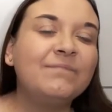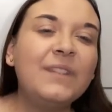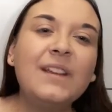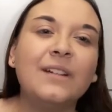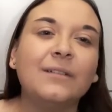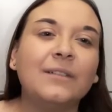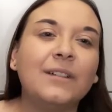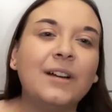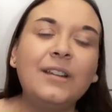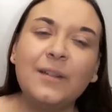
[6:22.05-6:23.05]
No,
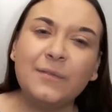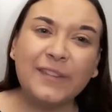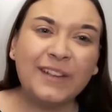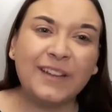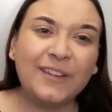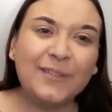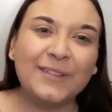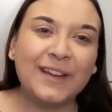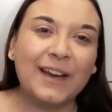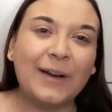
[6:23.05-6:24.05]
I don't think I do
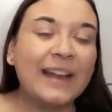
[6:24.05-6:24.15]
now.